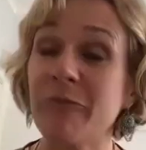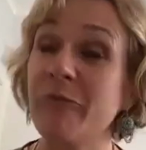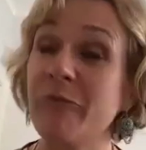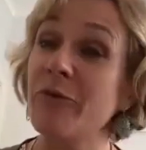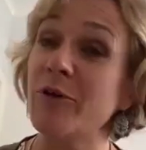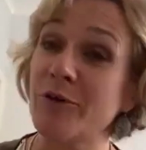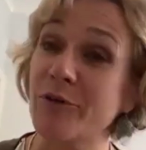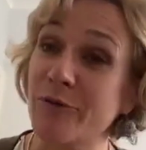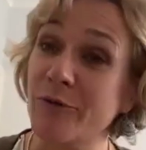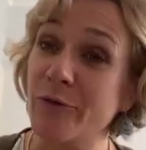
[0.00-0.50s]

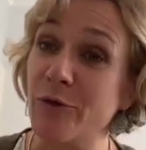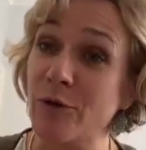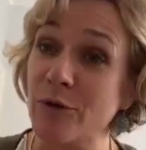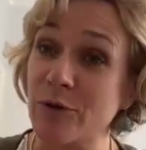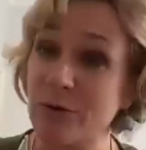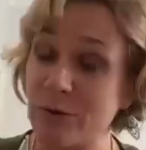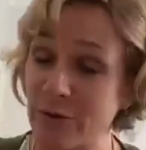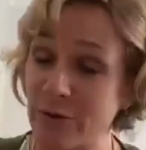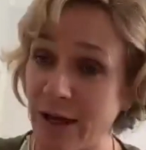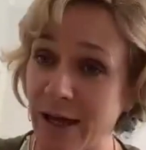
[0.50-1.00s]
First of
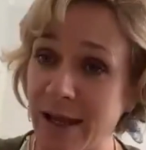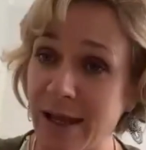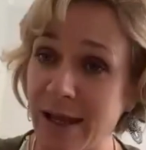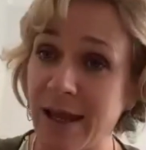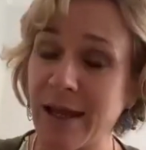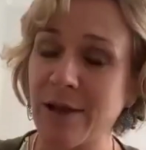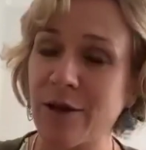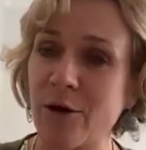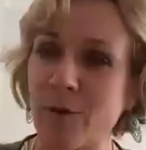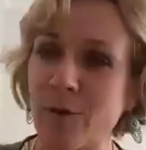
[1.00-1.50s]
all, could I
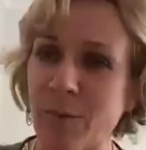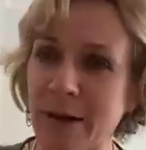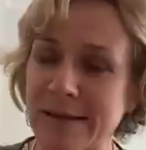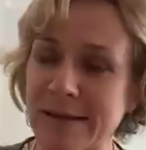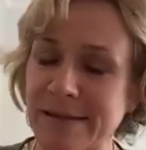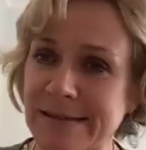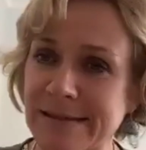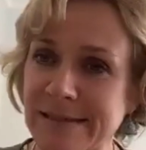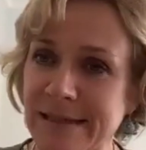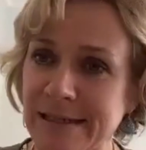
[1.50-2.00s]
echo
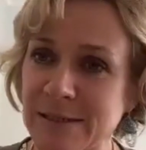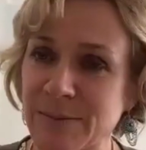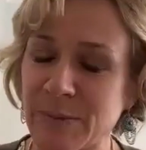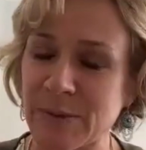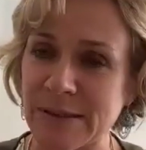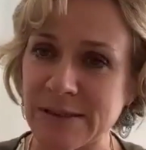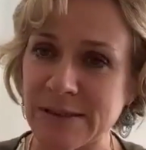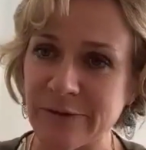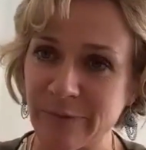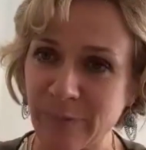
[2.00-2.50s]
the
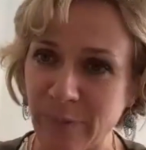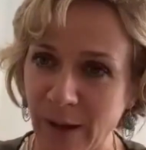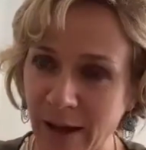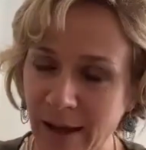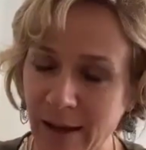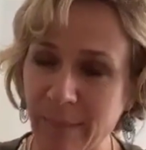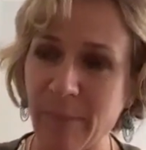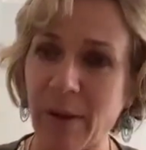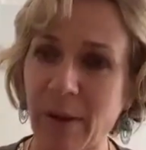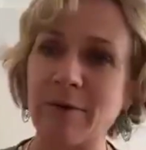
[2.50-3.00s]
sentiments of
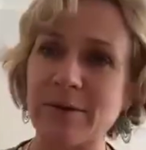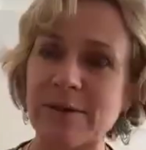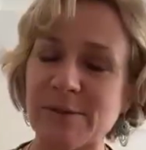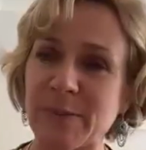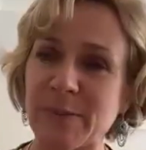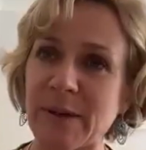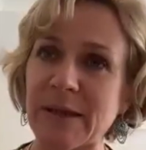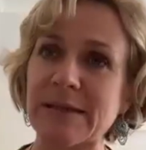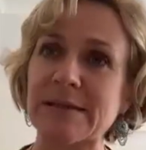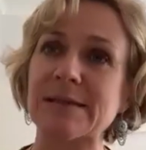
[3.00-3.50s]
paying my
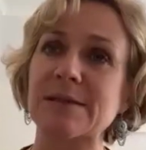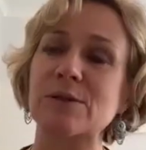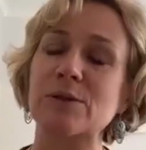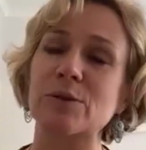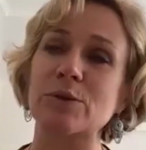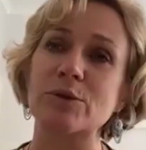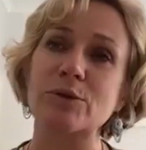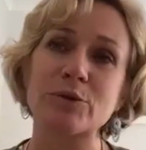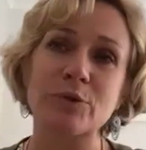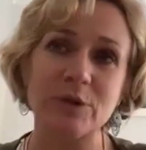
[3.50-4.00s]
respects
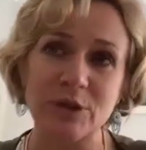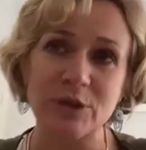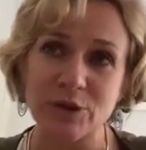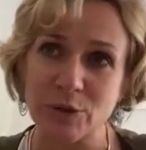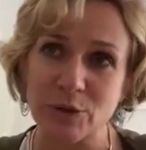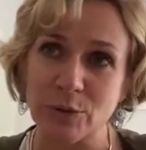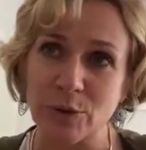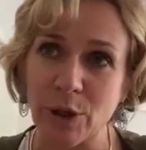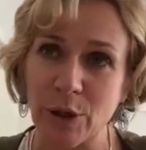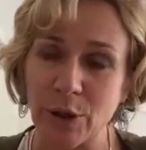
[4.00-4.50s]
to
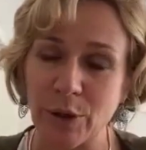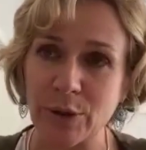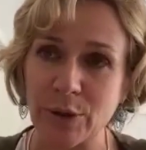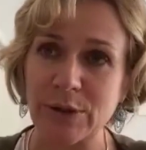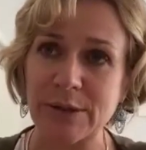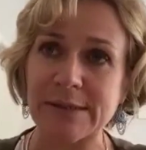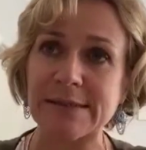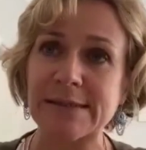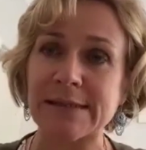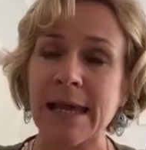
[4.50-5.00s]
traditional
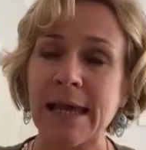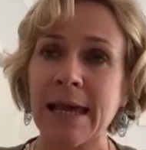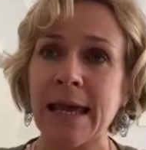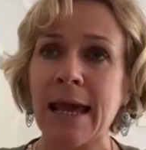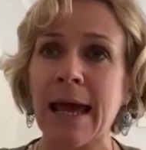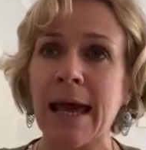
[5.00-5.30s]
owners,